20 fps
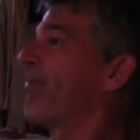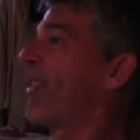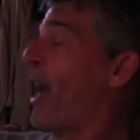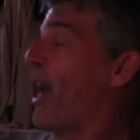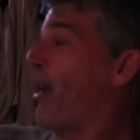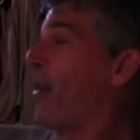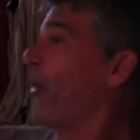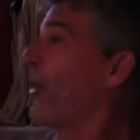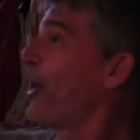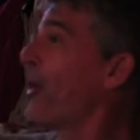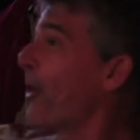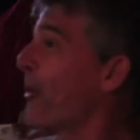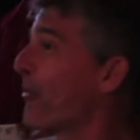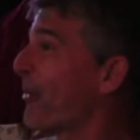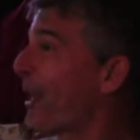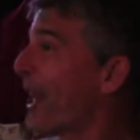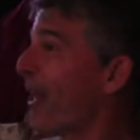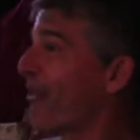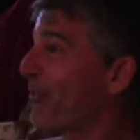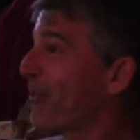I don't know. I
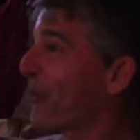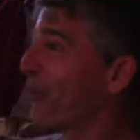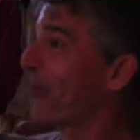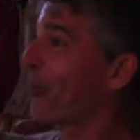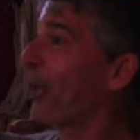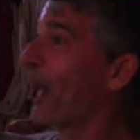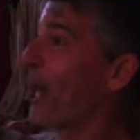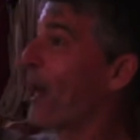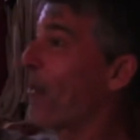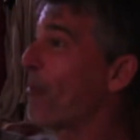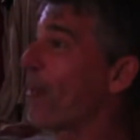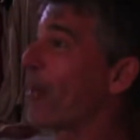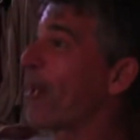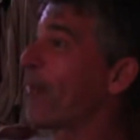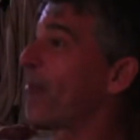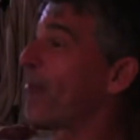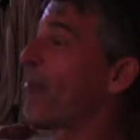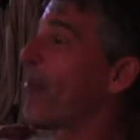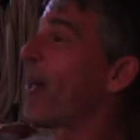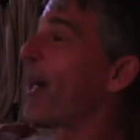mean, I have to rely on
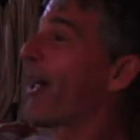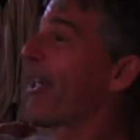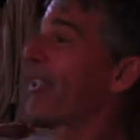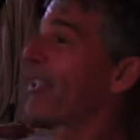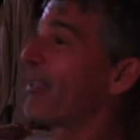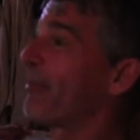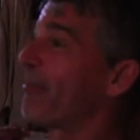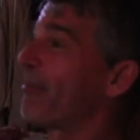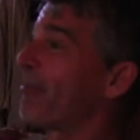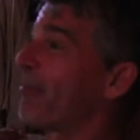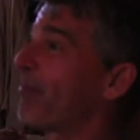my my